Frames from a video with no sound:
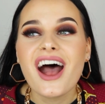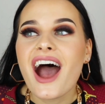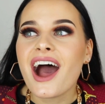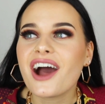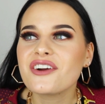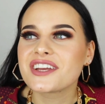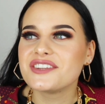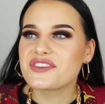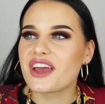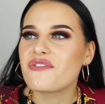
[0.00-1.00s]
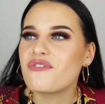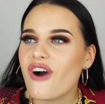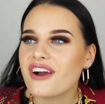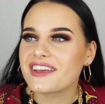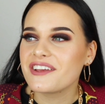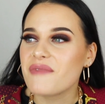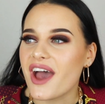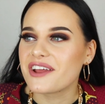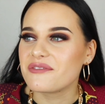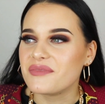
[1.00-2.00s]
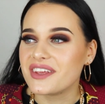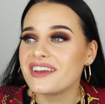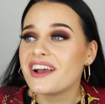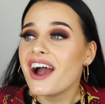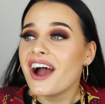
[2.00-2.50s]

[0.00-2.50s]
How can you get fucking mad at me